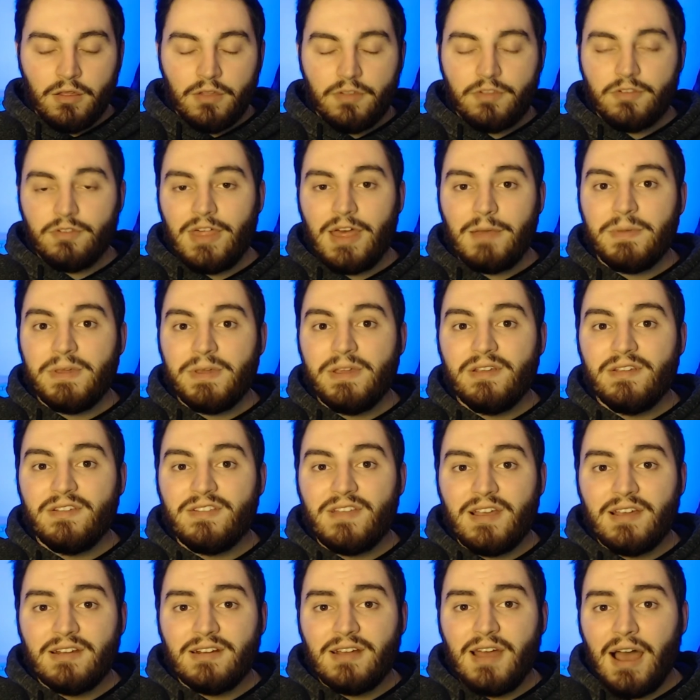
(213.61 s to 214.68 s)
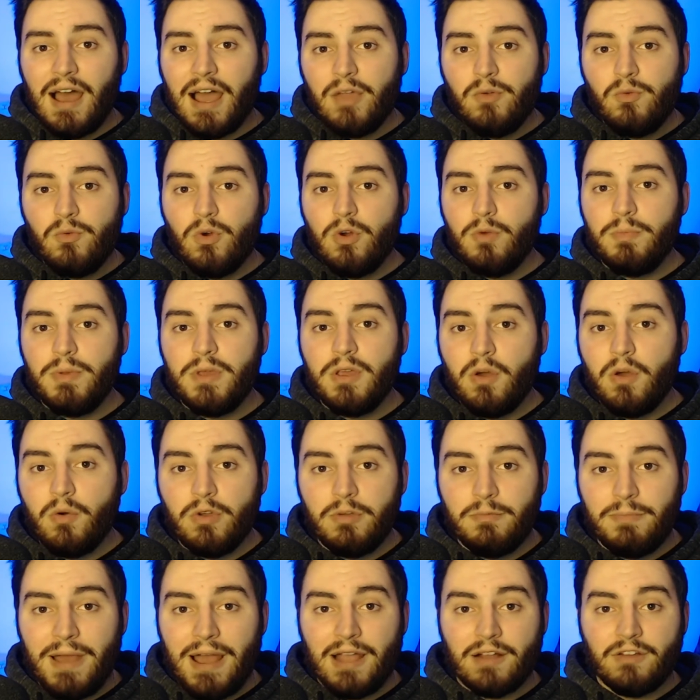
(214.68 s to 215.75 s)
So that being said, I won't be
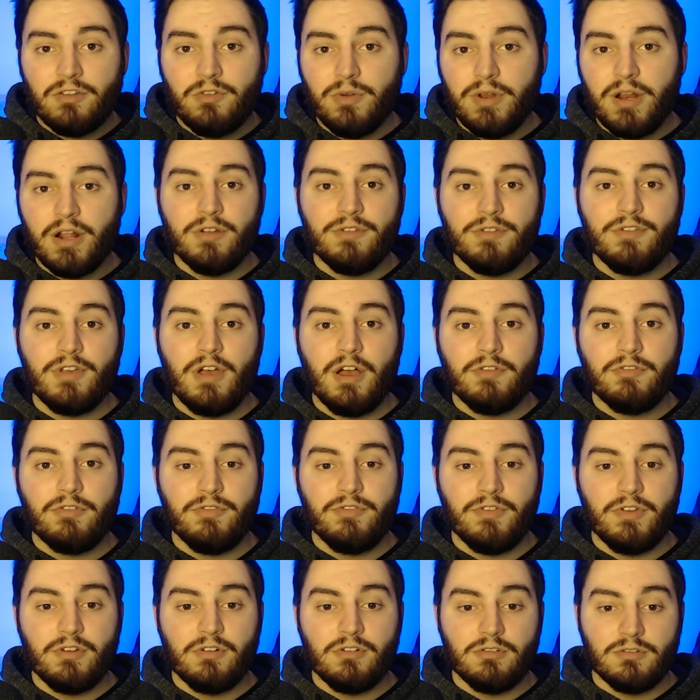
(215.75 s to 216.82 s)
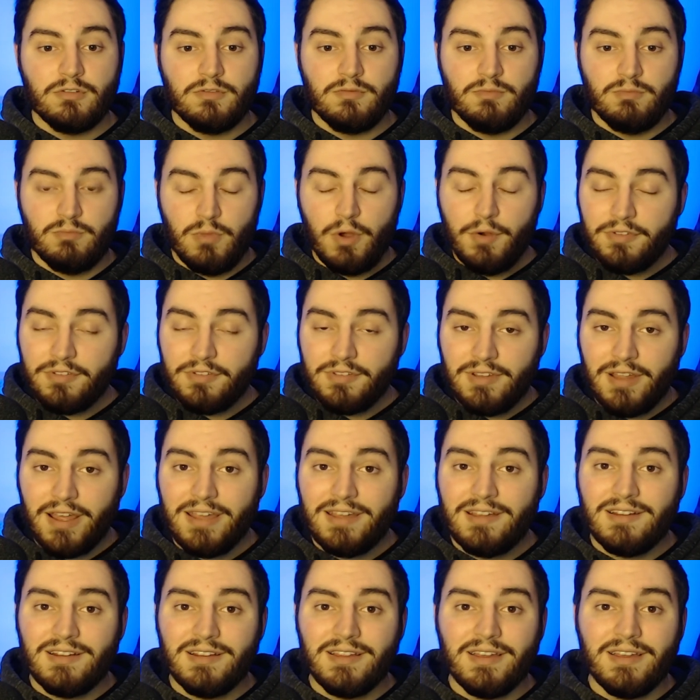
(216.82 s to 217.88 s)
going back to an airsoft field, most
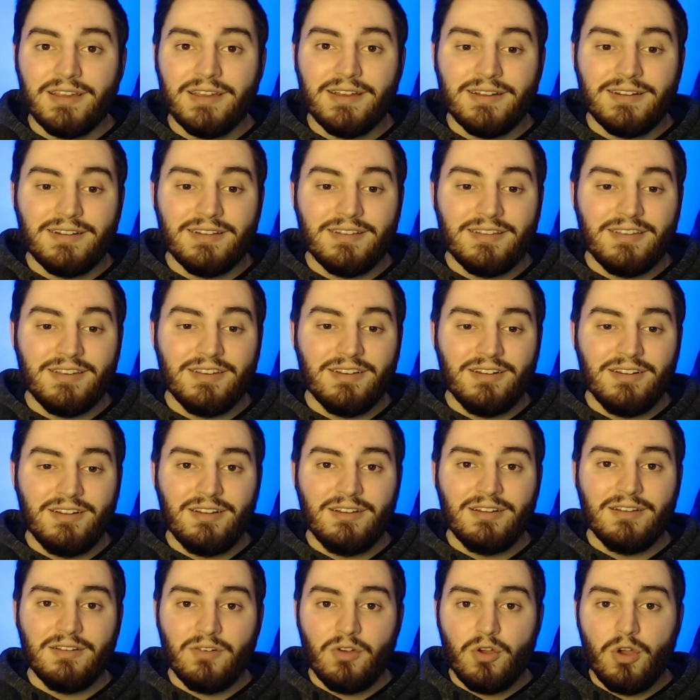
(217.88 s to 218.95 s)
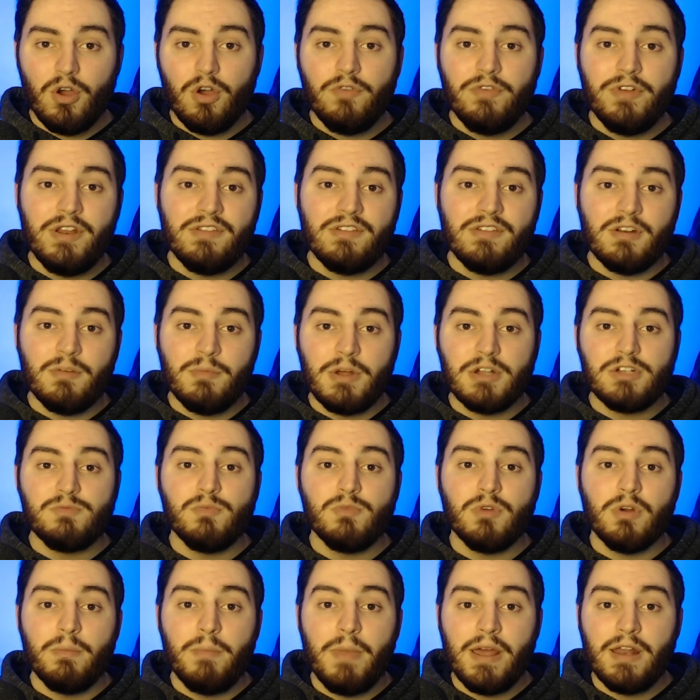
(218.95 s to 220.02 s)
likely, until COVID is in a much
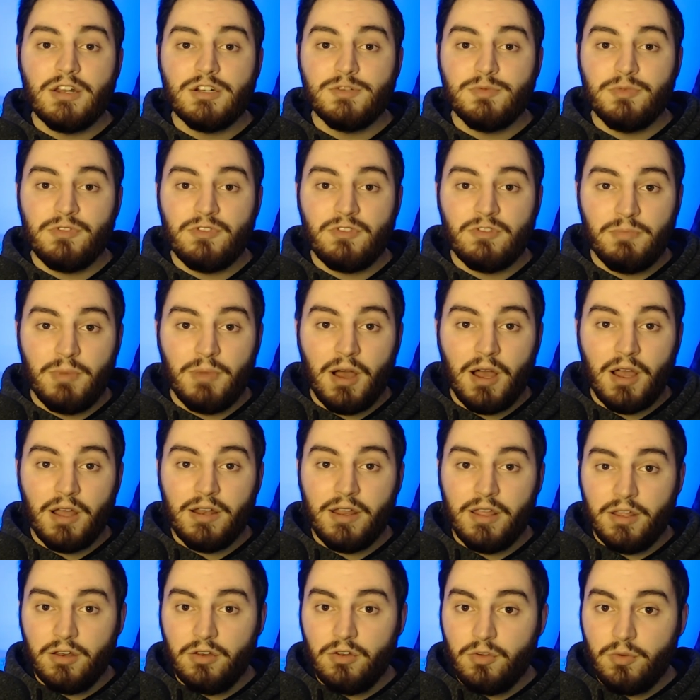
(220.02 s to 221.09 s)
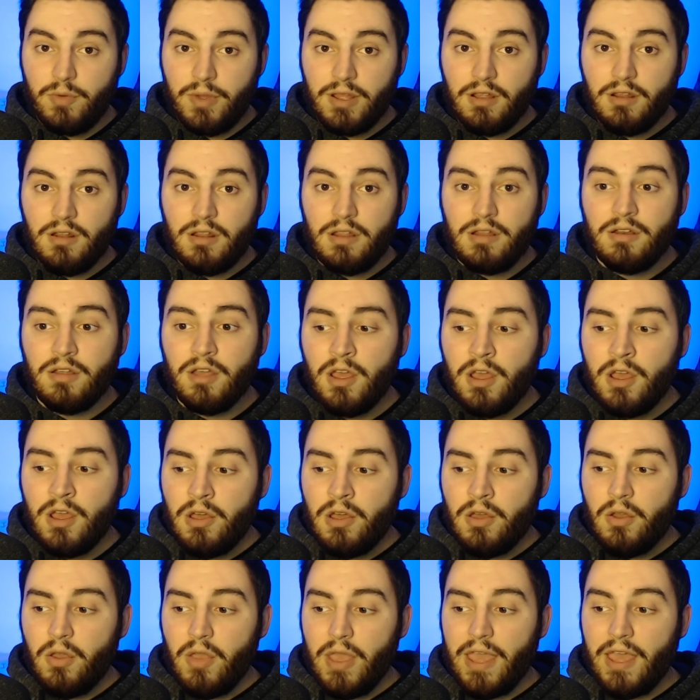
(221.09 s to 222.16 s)
more manageable spot in New England,
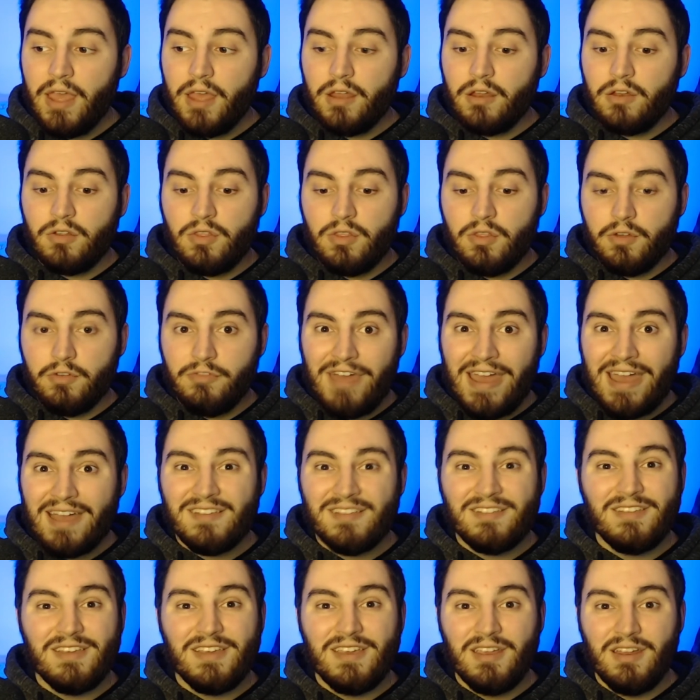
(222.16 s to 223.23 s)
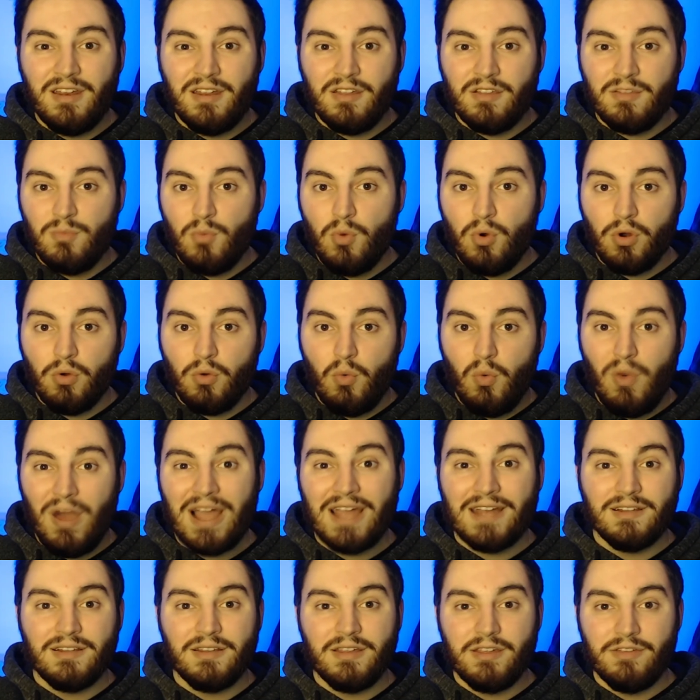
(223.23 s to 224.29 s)
and the vaccine is more
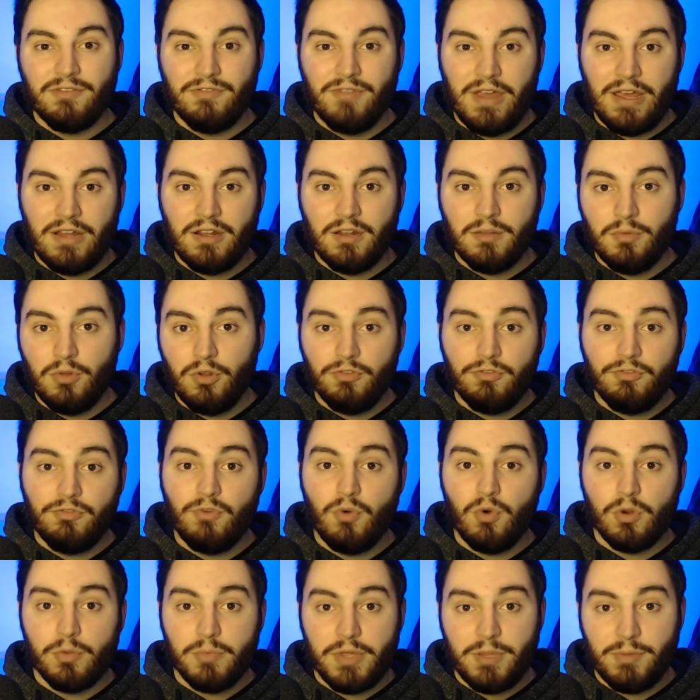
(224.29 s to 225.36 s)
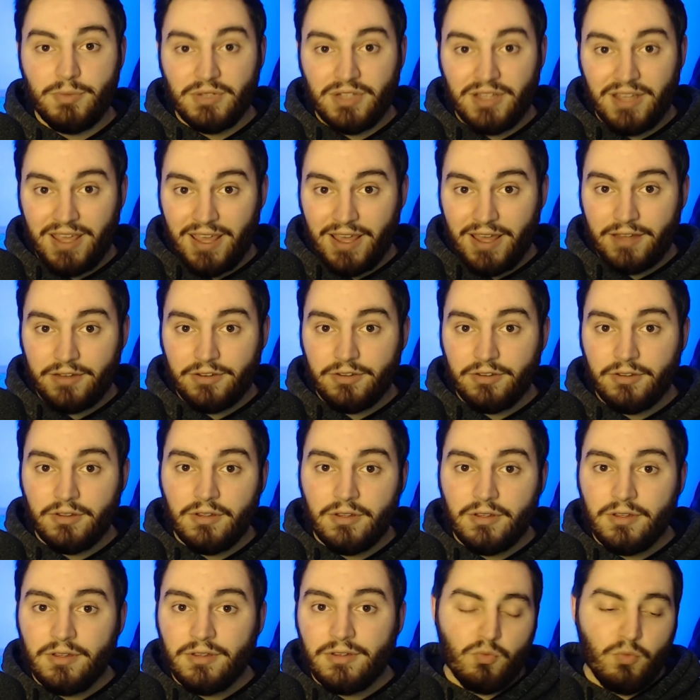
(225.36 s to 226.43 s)
widely available for people to get.
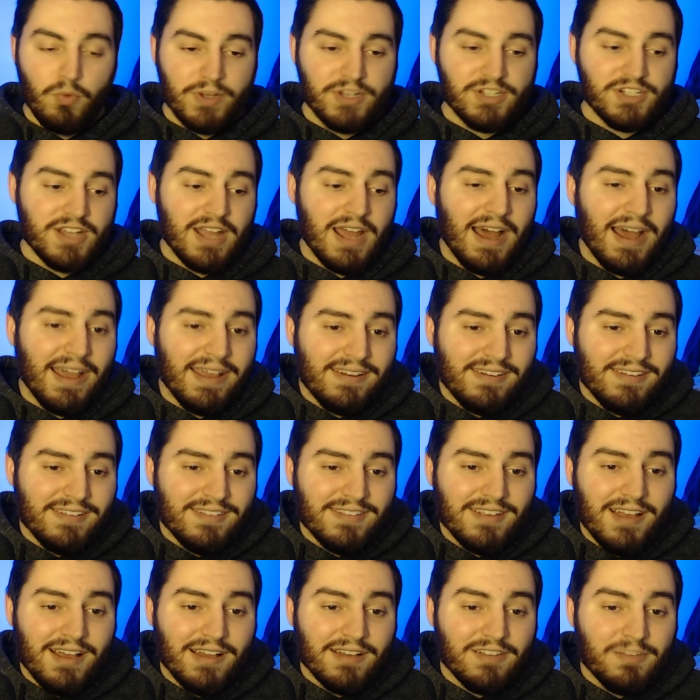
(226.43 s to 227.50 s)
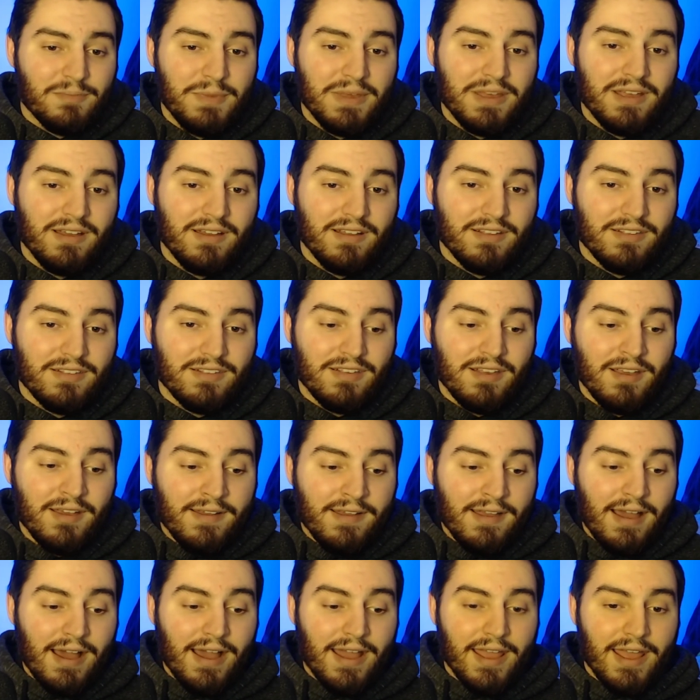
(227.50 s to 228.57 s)
Which kinda sucks, because
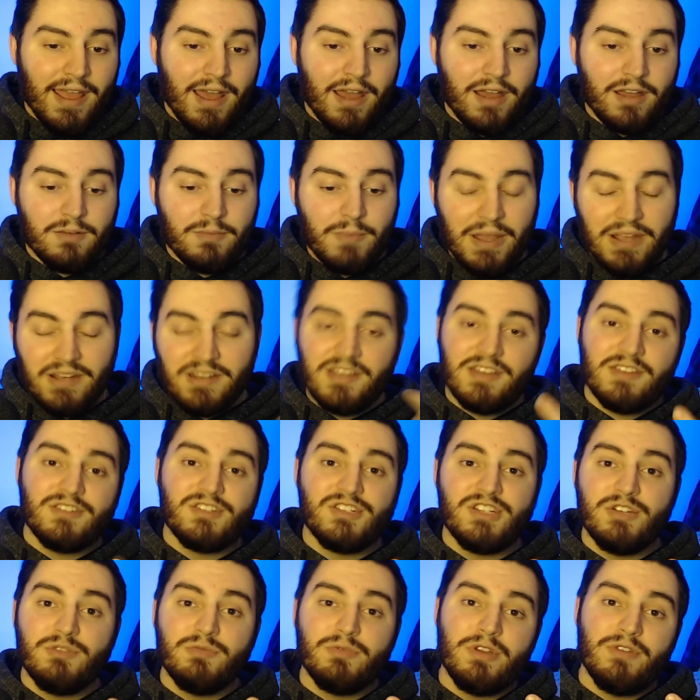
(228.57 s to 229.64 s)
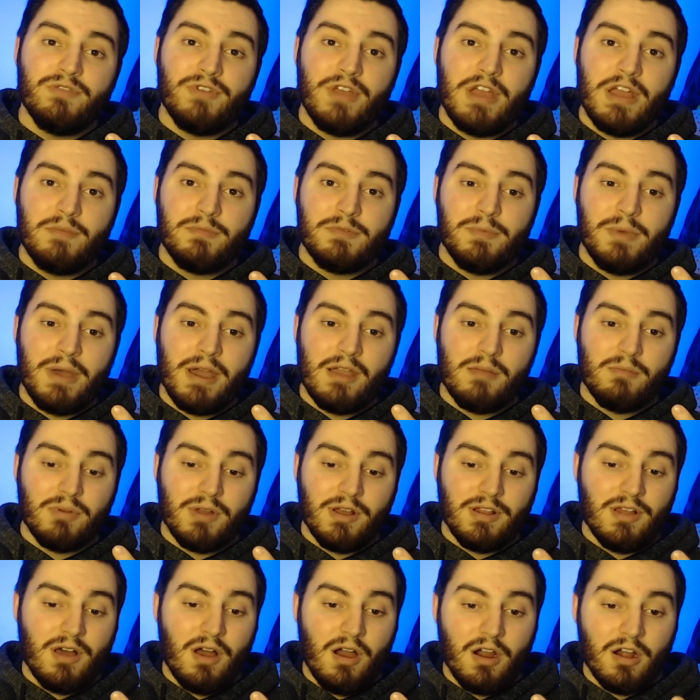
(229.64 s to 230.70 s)
I had my DSG revamped by
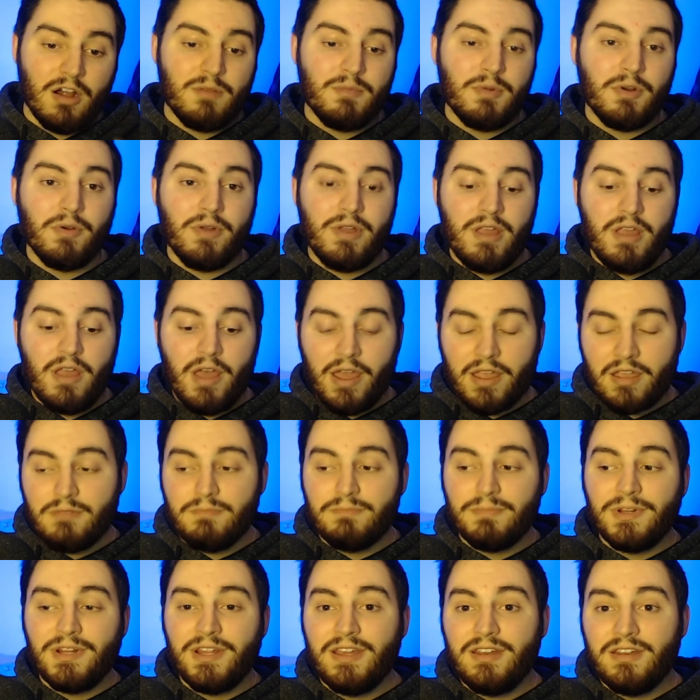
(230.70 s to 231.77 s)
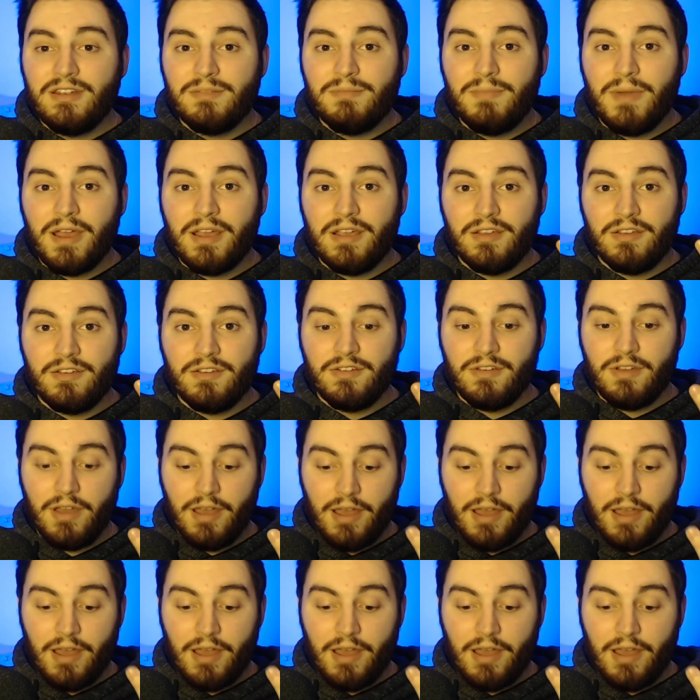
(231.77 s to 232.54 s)
Umbrella Armory, I completed my